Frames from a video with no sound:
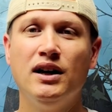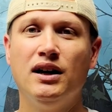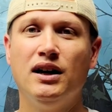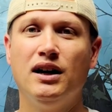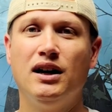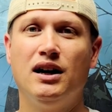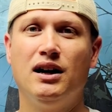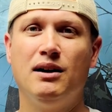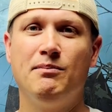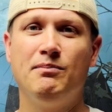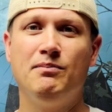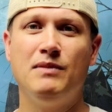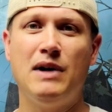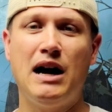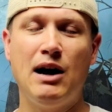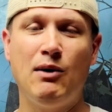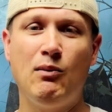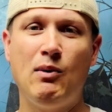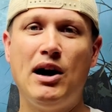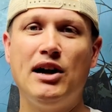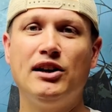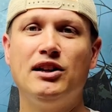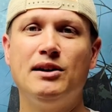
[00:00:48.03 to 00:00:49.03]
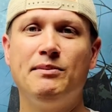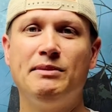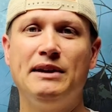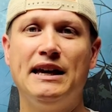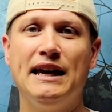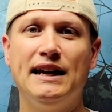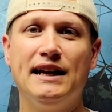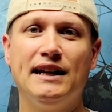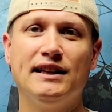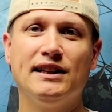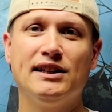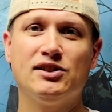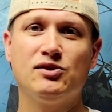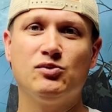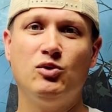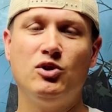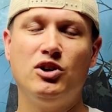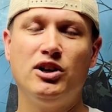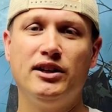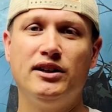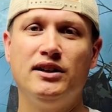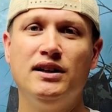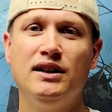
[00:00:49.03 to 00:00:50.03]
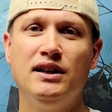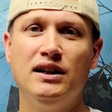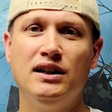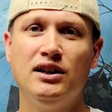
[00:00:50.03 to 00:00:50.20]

um, I wound up getting this one.